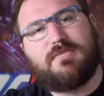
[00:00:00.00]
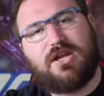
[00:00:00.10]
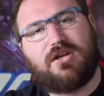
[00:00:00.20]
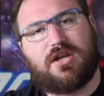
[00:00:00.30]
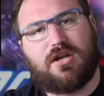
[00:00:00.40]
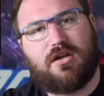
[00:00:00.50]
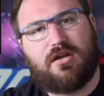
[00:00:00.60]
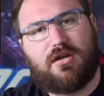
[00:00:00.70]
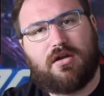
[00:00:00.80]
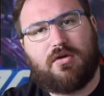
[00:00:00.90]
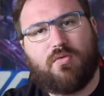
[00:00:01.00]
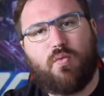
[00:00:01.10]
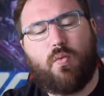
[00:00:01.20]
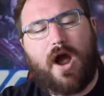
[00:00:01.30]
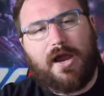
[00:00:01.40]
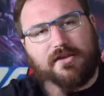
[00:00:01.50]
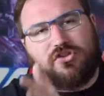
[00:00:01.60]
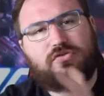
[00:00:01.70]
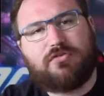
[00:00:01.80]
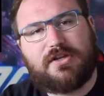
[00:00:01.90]
mean it. Why
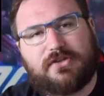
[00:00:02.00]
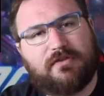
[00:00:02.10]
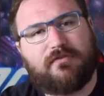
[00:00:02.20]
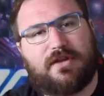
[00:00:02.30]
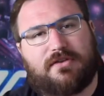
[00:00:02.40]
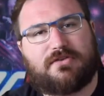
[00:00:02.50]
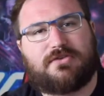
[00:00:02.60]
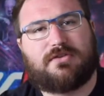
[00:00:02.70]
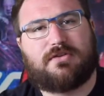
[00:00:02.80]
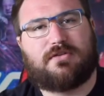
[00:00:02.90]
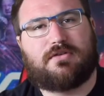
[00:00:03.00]
did you listen, Vince?